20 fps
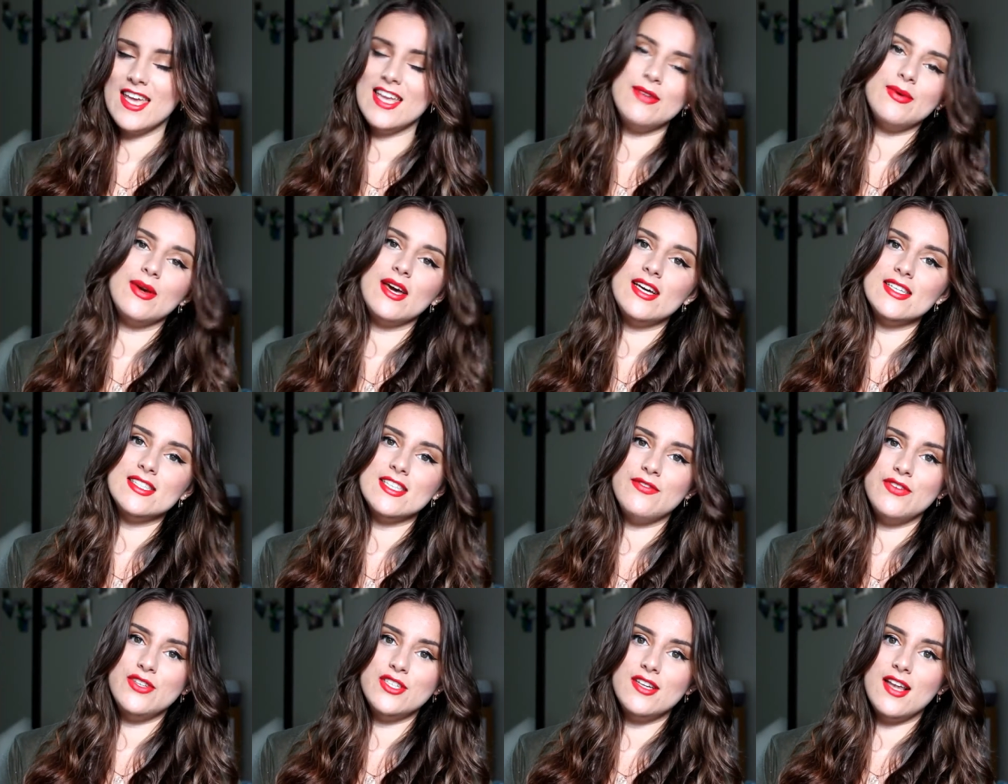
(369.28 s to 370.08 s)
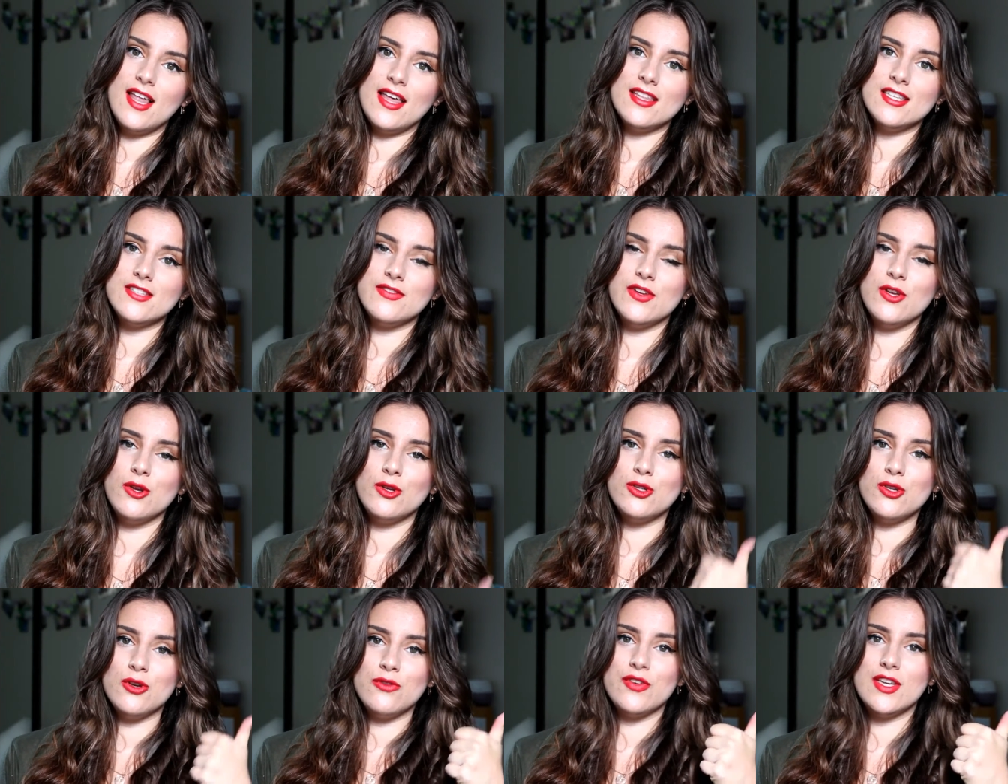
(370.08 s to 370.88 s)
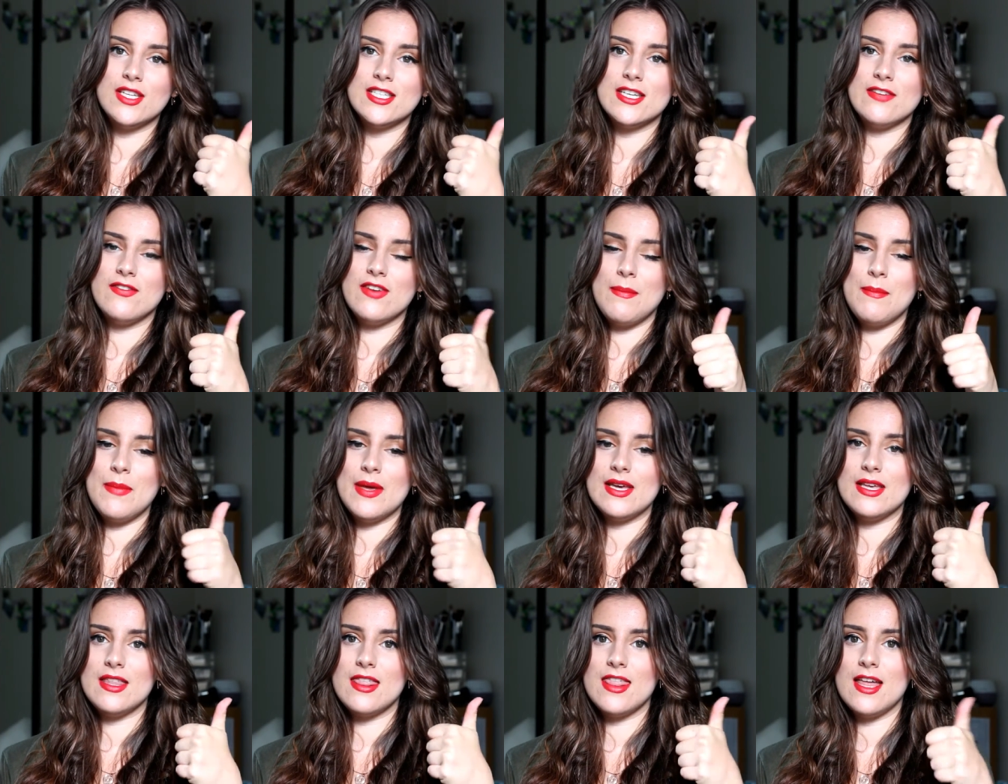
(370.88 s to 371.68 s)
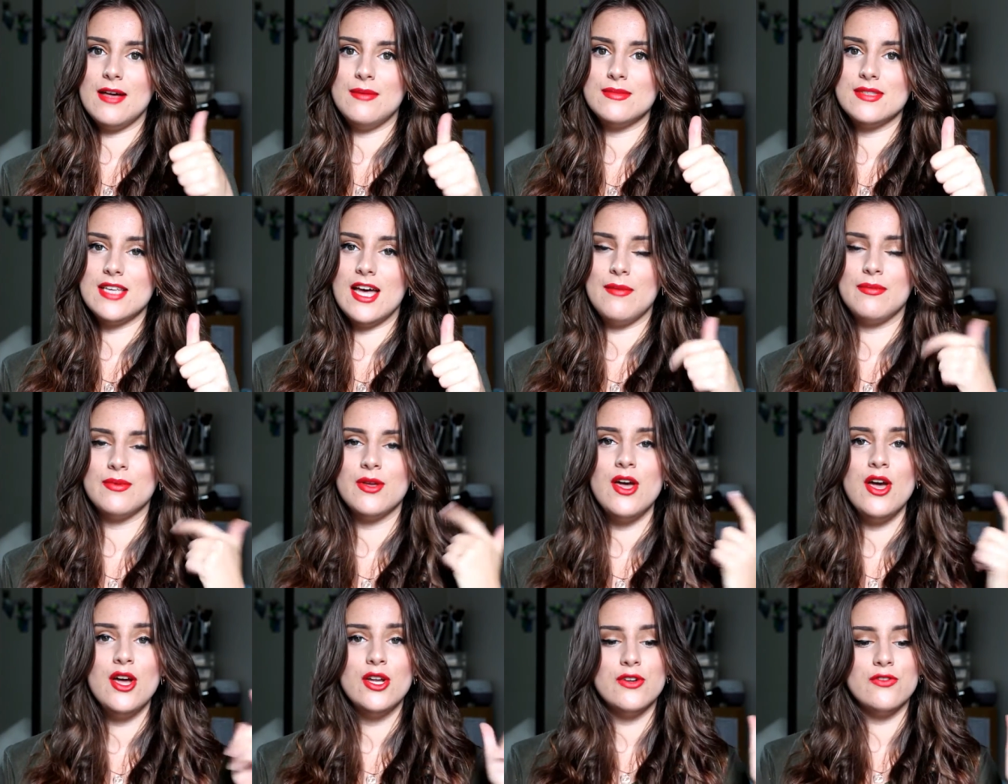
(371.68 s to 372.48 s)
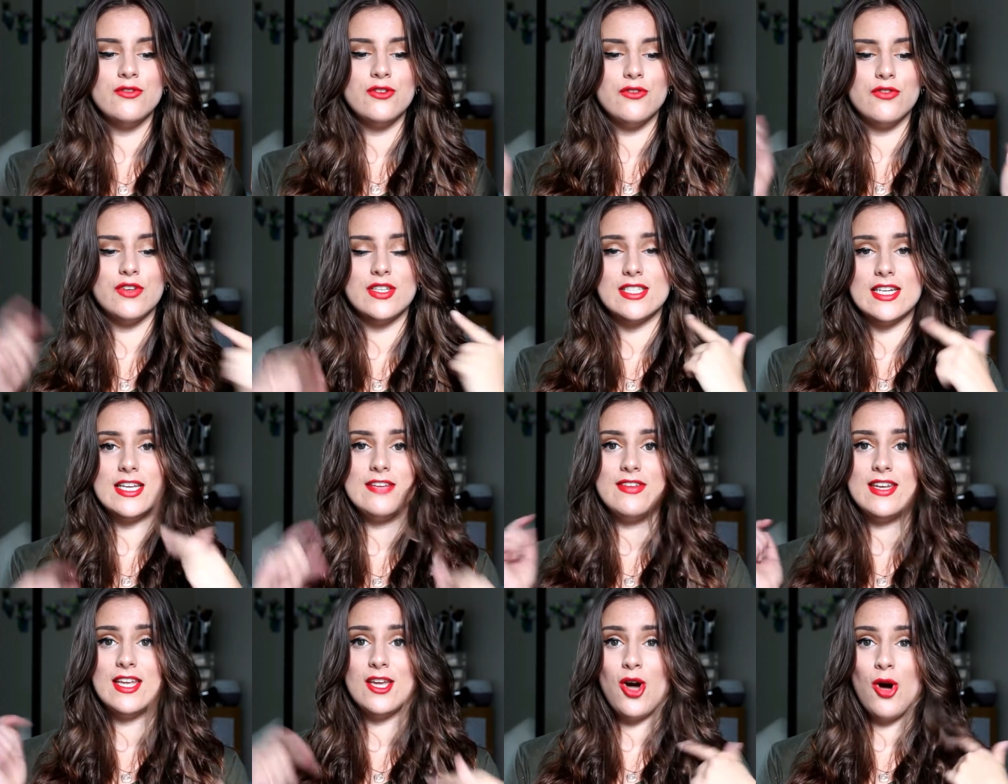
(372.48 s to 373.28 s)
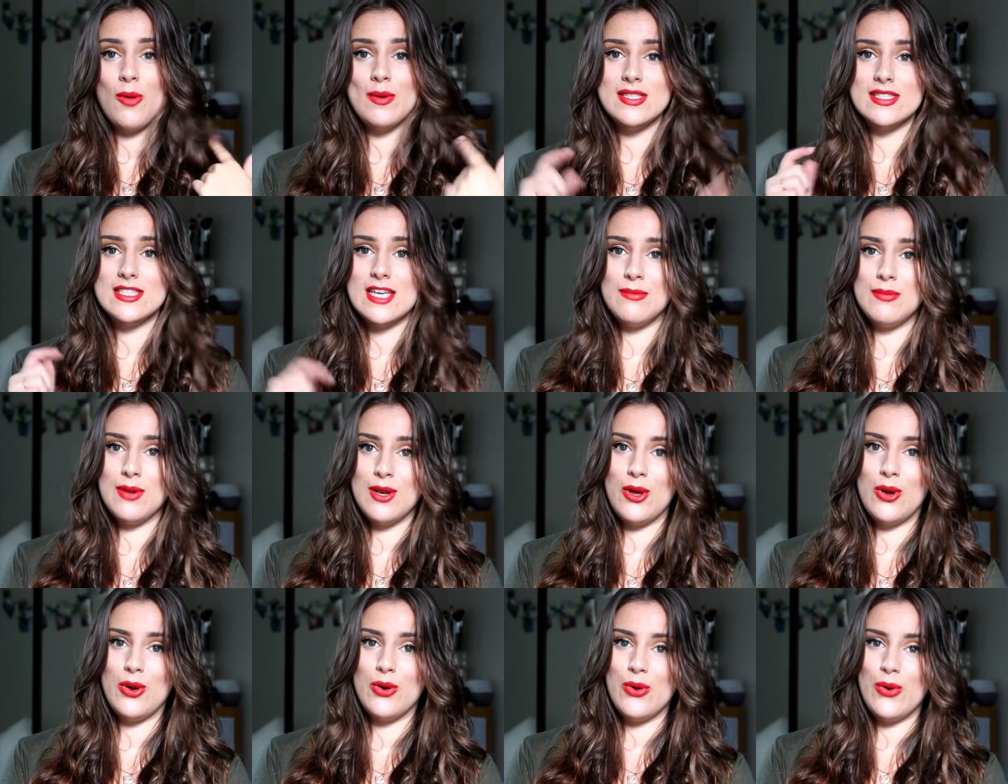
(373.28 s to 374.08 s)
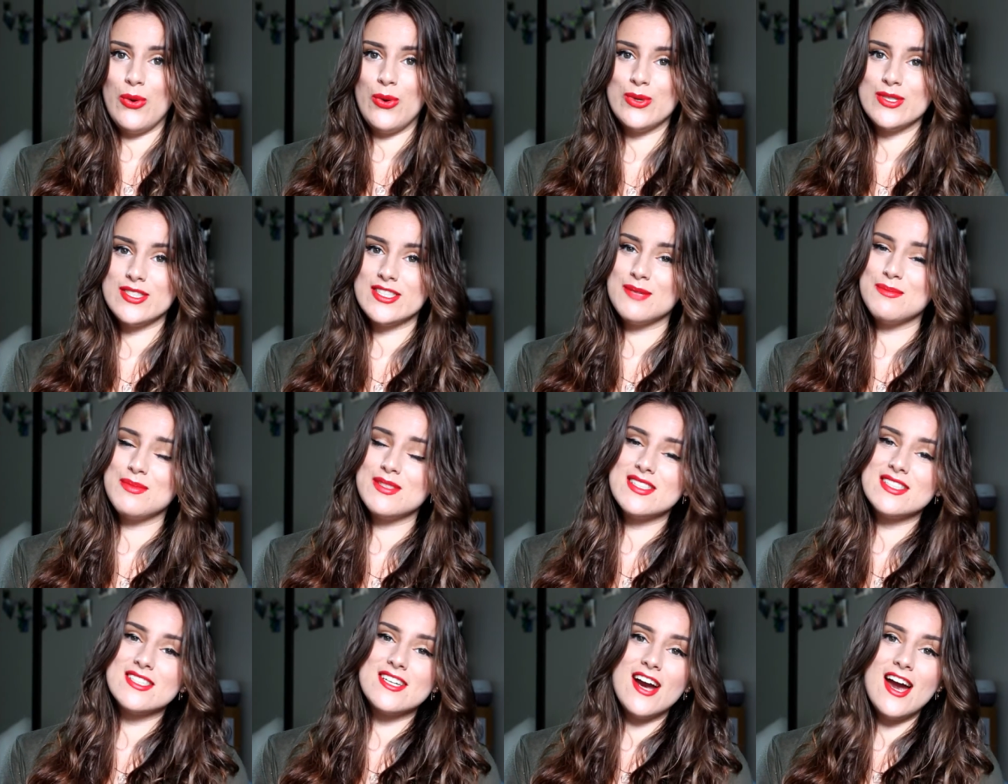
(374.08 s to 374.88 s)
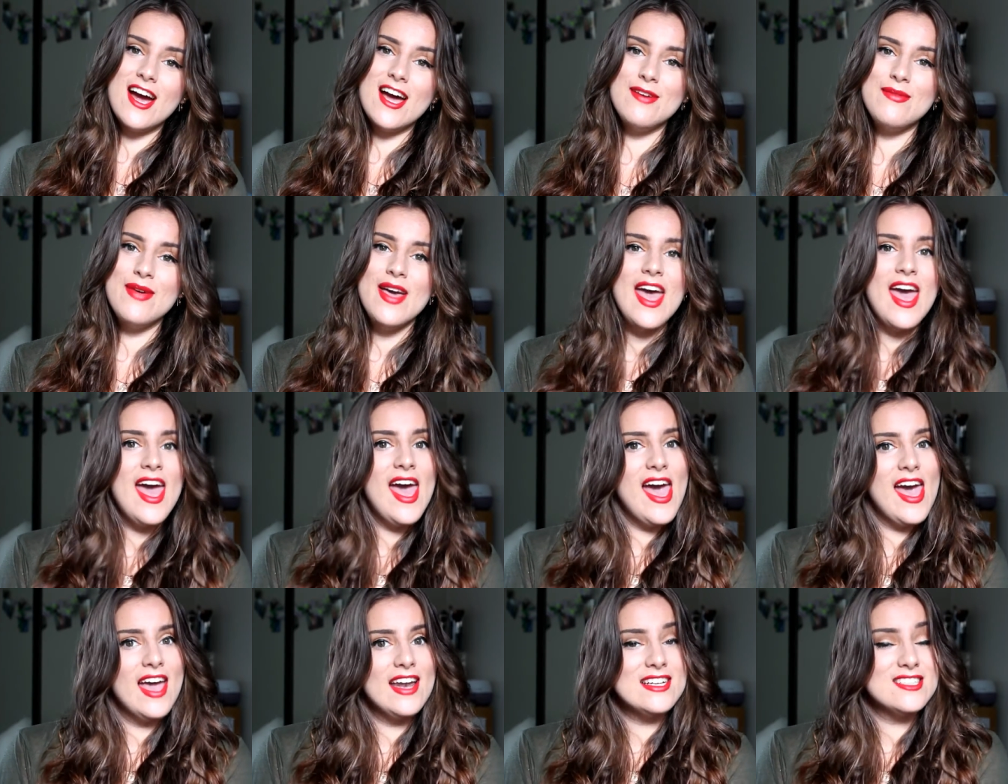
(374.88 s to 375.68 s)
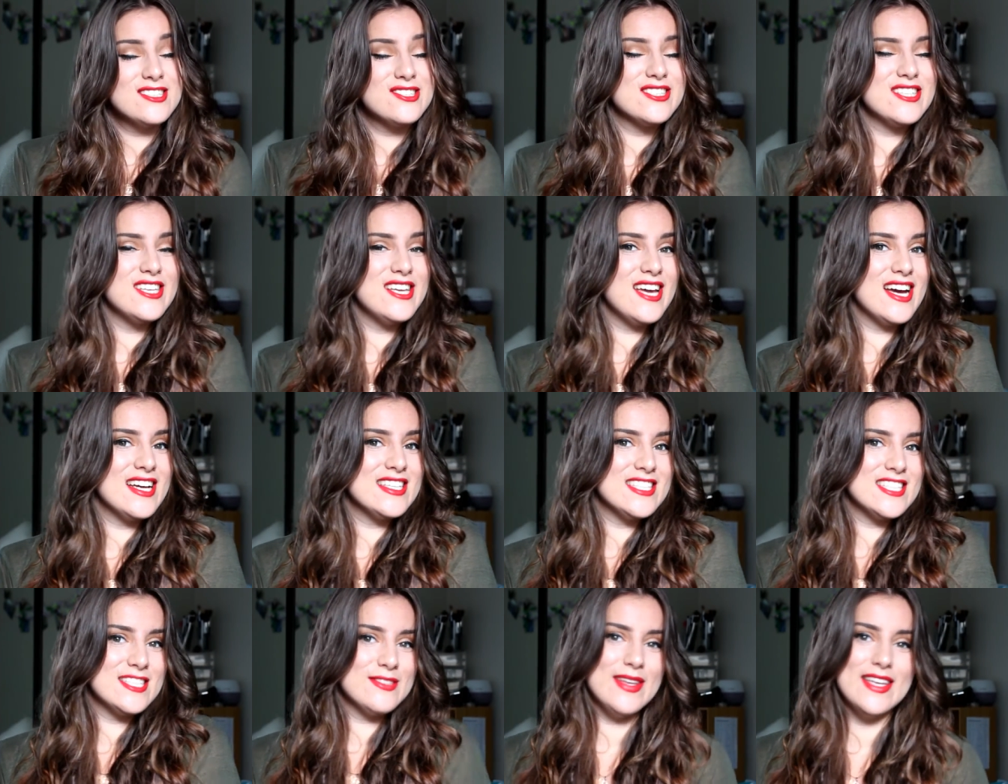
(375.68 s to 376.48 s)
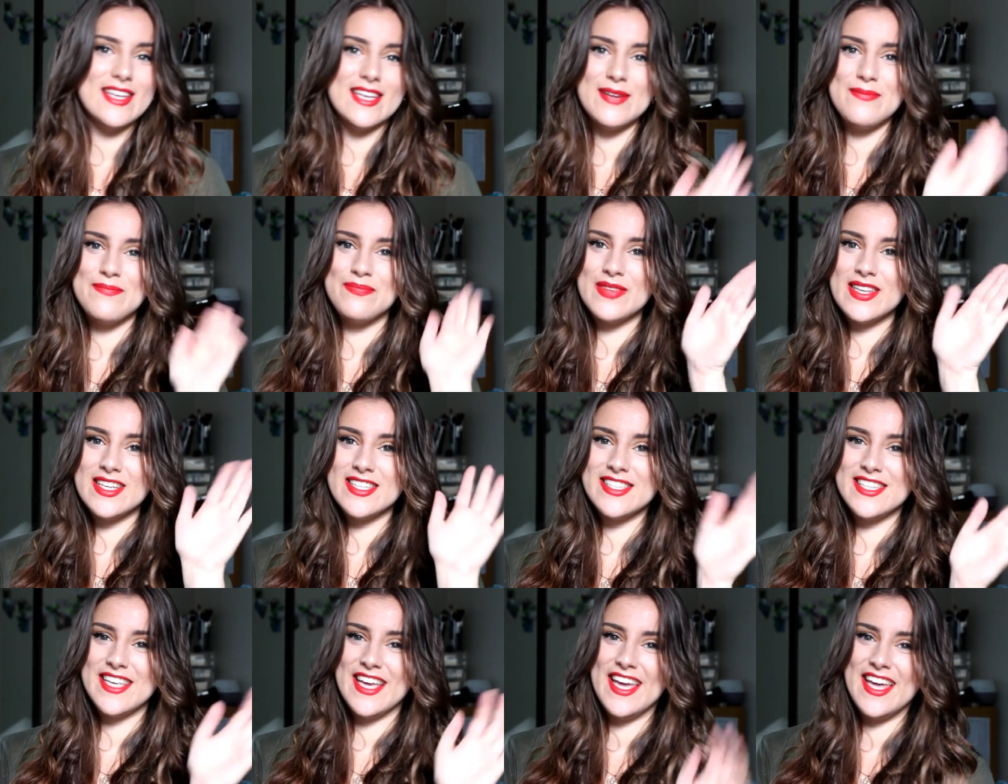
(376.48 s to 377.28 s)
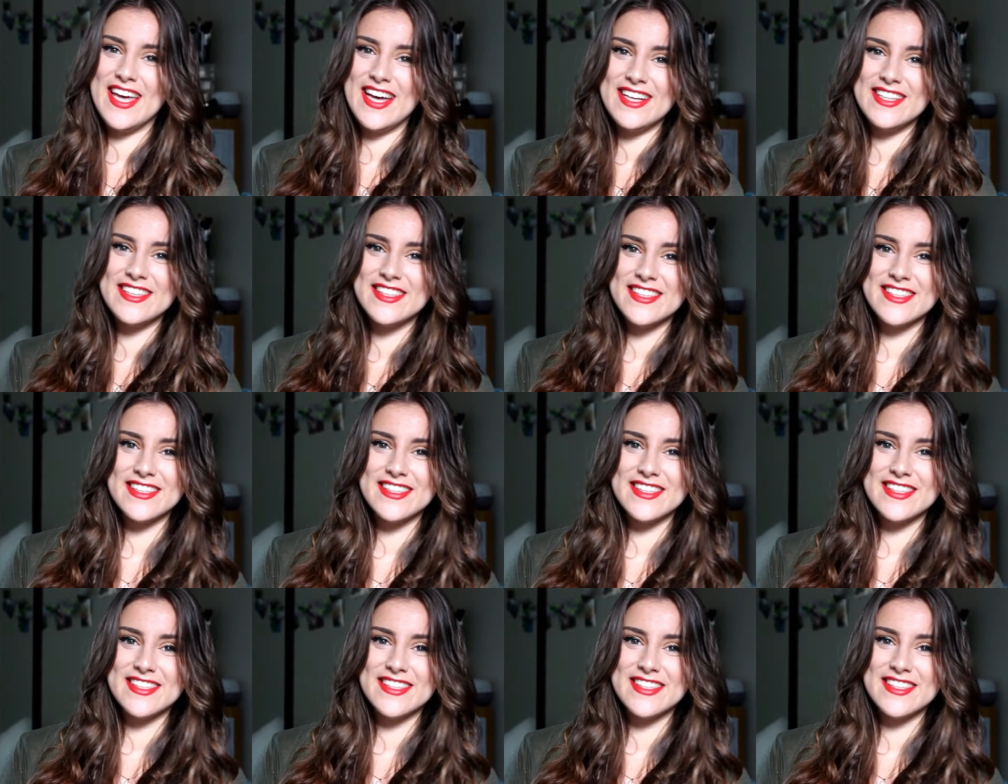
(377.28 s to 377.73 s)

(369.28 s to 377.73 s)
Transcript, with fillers: Anyway guys, if you did like this video, don't forget to give it a big thumbs up. Don't forget to leave any comments down below or subscribe. And I shall see you guys next week. See ya.